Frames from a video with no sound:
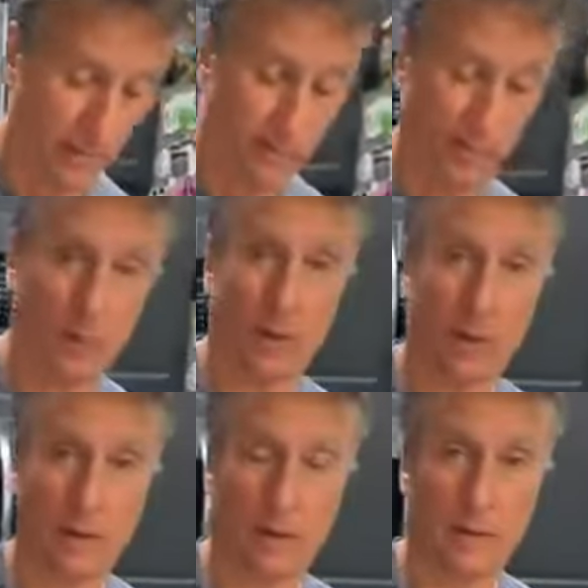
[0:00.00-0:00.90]
Well, tell them what
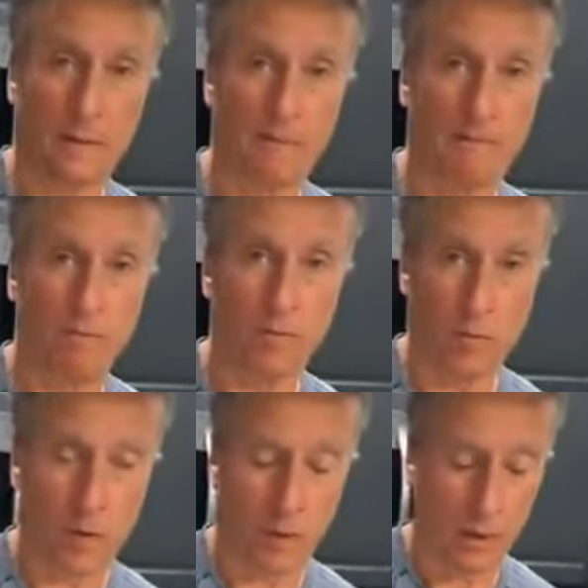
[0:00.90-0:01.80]
else you're going to put in it
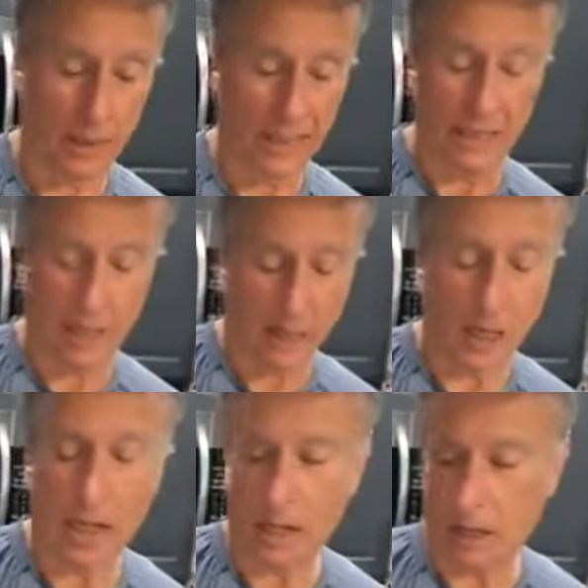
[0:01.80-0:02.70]
before you start
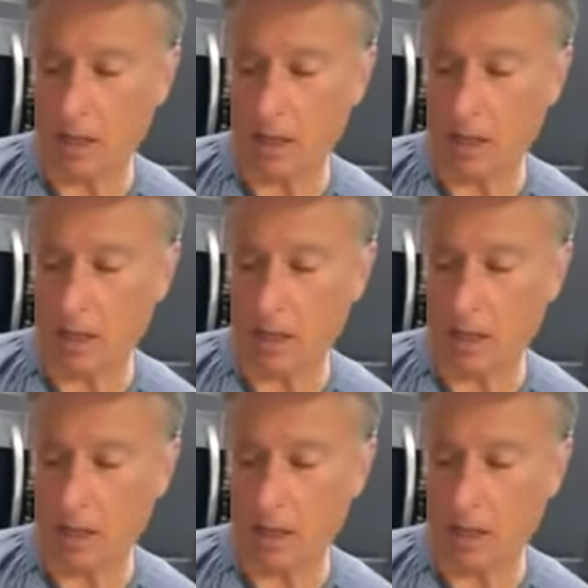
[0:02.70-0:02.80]
making it.